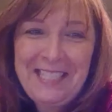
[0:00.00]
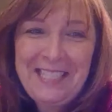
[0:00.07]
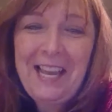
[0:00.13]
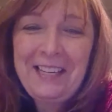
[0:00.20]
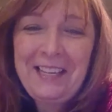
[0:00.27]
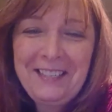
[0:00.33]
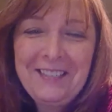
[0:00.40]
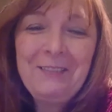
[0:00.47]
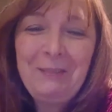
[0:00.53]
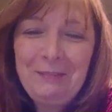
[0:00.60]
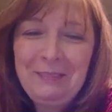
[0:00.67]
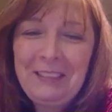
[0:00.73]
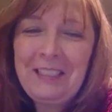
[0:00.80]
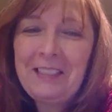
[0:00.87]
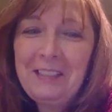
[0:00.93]
it?
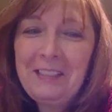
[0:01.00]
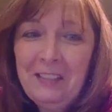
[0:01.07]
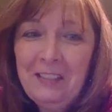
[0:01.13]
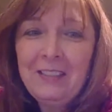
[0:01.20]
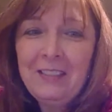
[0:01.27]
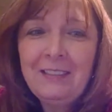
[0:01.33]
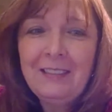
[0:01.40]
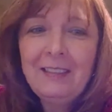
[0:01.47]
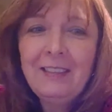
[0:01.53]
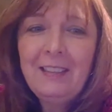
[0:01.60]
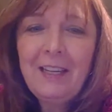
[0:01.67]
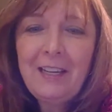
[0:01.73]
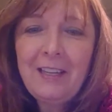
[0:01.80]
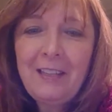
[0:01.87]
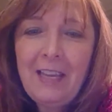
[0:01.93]
Yeah.
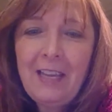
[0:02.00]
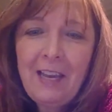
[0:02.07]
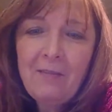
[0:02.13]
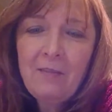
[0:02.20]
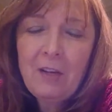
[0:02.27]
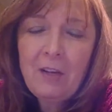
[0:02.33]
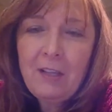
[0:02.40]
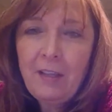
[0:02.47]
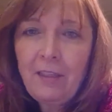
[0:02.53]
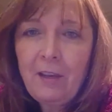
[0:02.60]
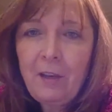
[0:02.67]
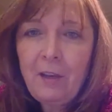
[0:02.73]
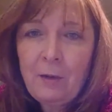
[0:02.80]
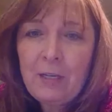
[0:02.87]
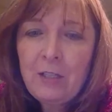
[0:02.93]
Yeah, they have all of the
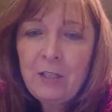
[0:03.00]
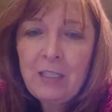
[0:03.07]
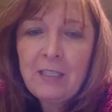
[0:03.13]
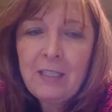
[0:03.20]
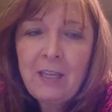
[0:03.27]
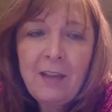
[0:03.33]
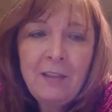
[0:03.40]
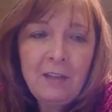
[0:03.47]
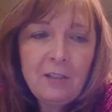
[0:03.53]
questions on there, so